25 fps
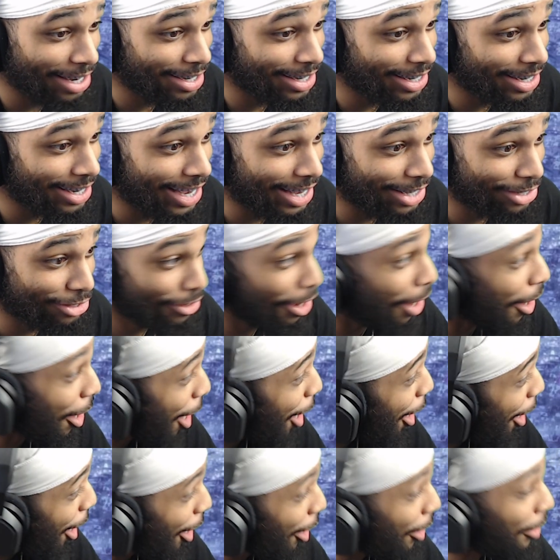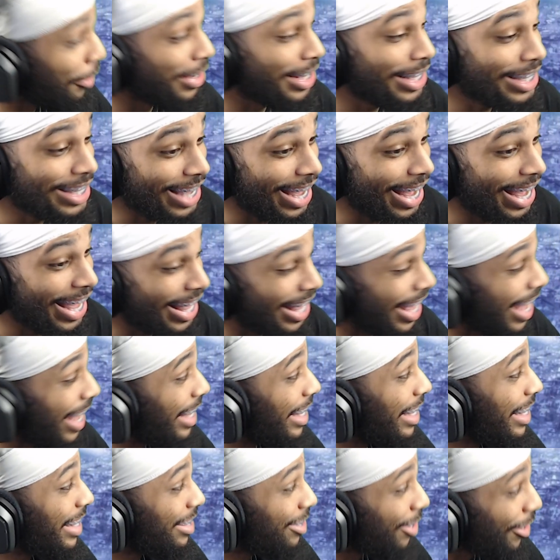That's Oh,
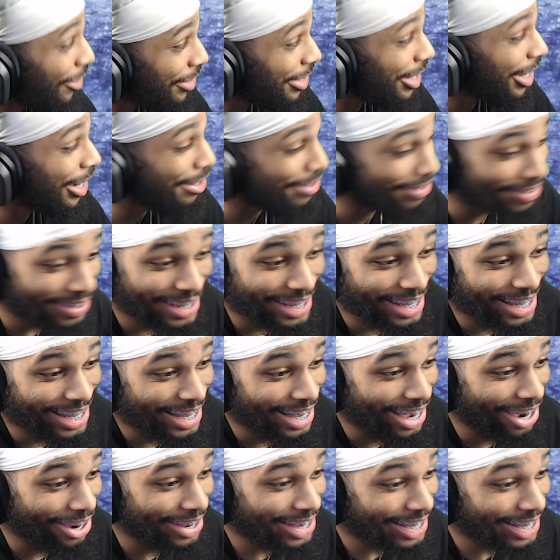he turned up. Oh, he